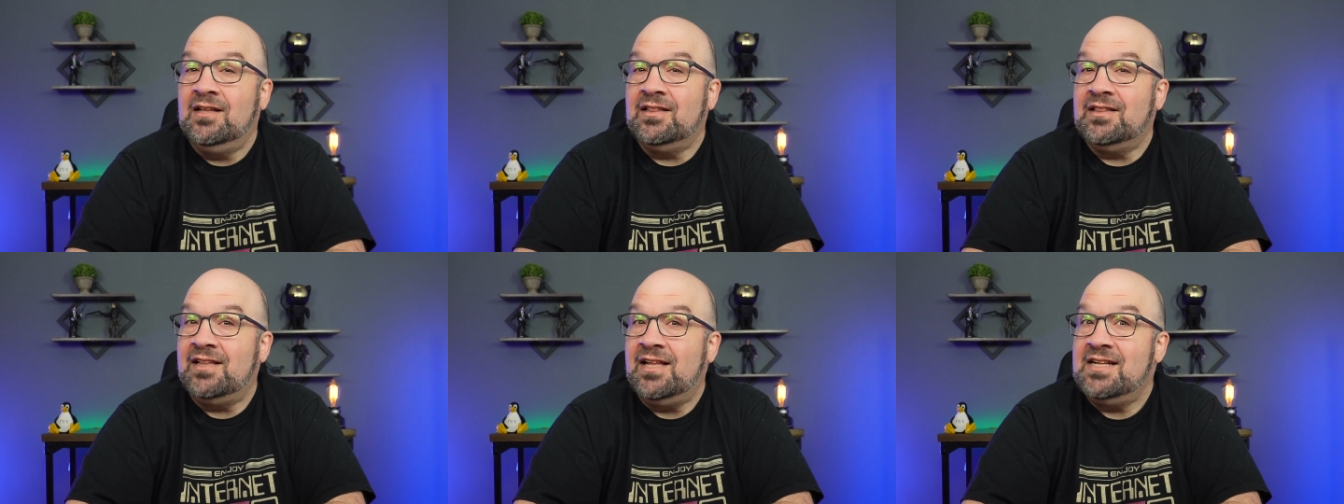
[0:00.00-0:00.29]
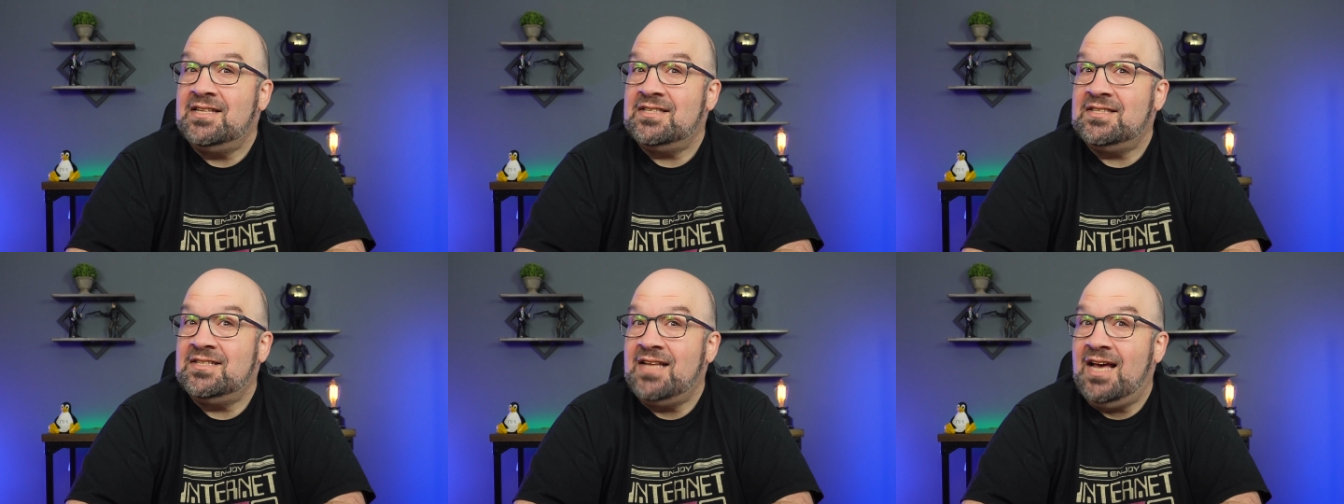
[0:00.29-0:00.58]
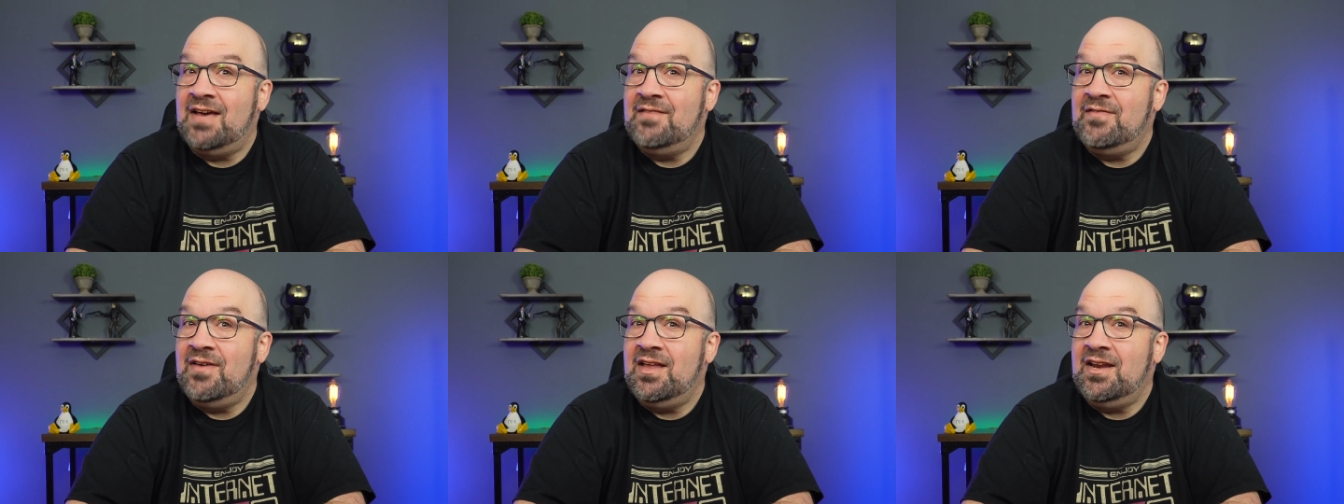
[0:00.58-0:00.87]
Let's
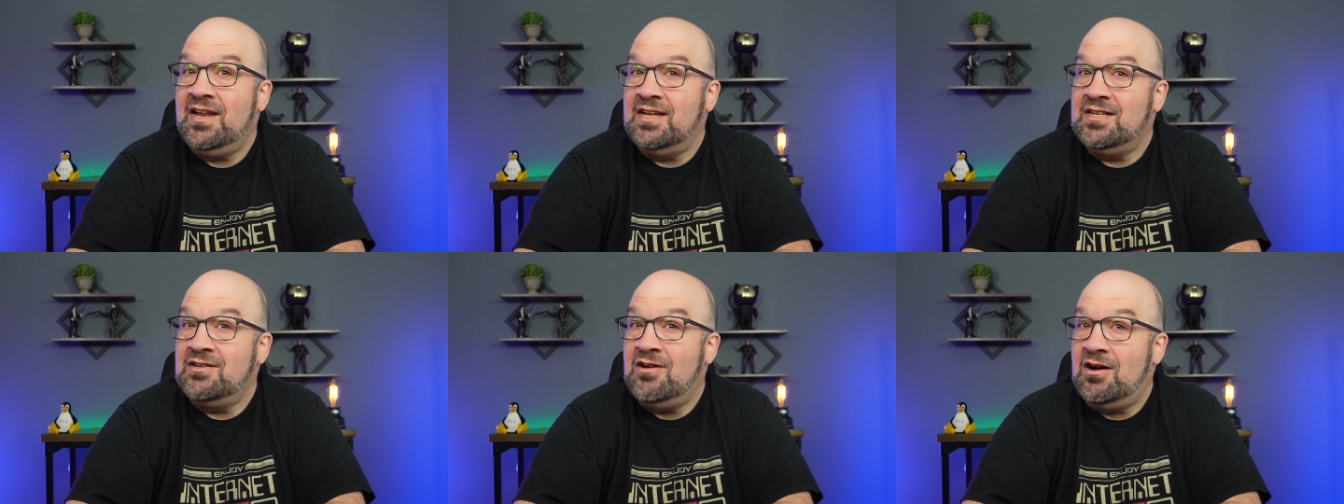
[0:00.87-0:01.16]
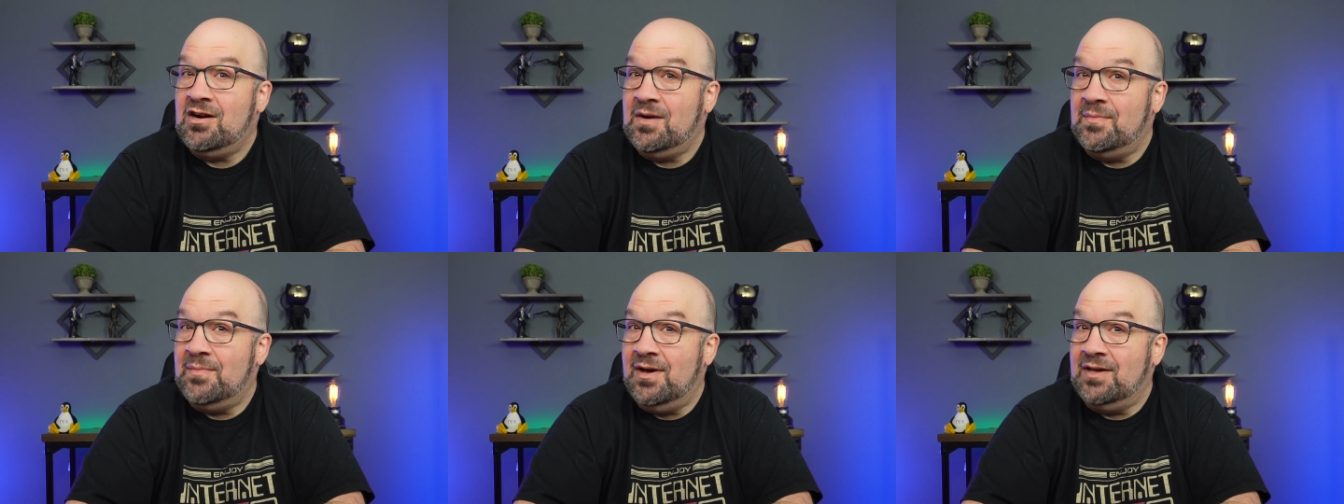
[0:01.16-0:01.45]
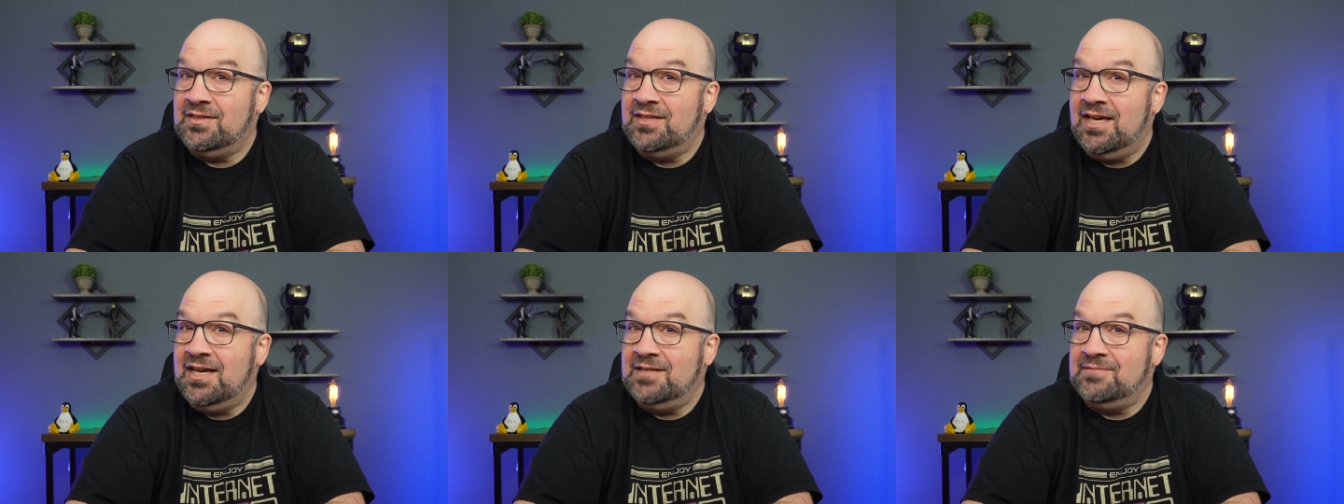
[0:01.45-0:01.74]
dive in and talk
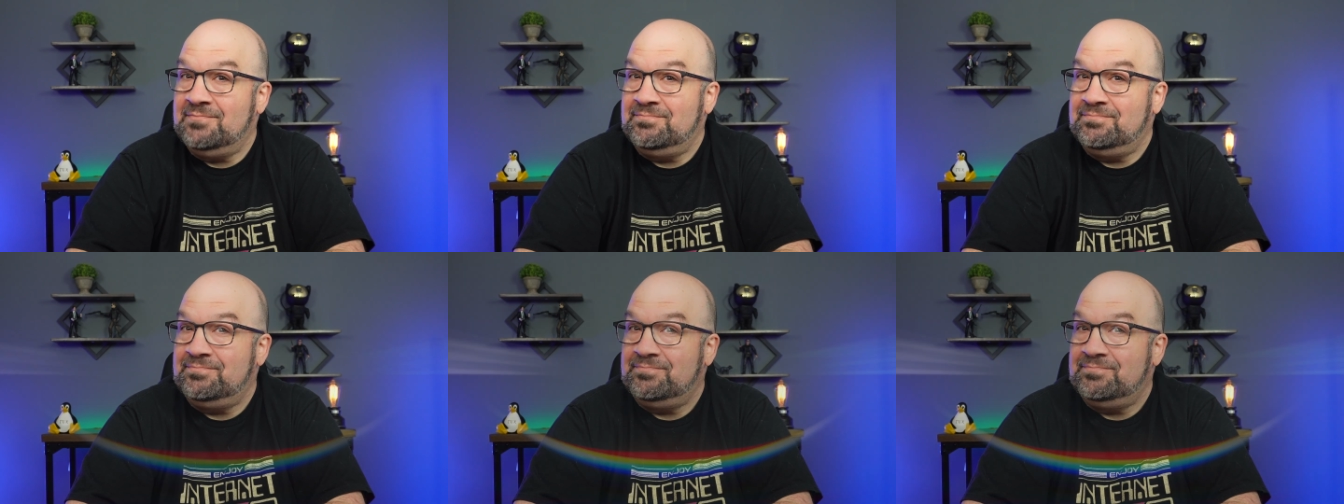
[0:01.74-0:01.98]
about that.